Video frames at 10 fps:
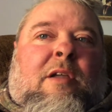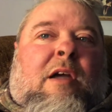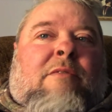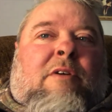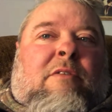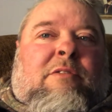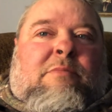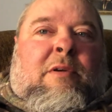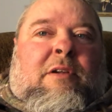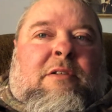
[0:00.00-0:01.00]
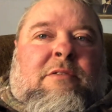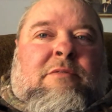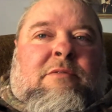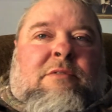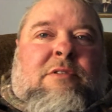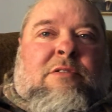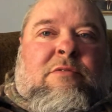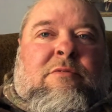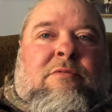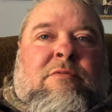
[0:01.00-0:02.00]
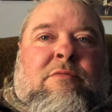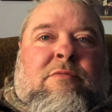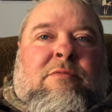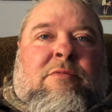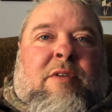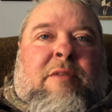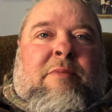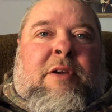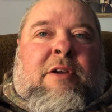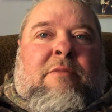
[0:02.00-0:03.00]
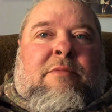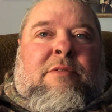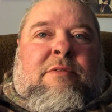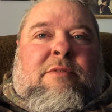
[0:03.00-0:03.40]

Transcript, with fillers: I've always bought new Ram pickups.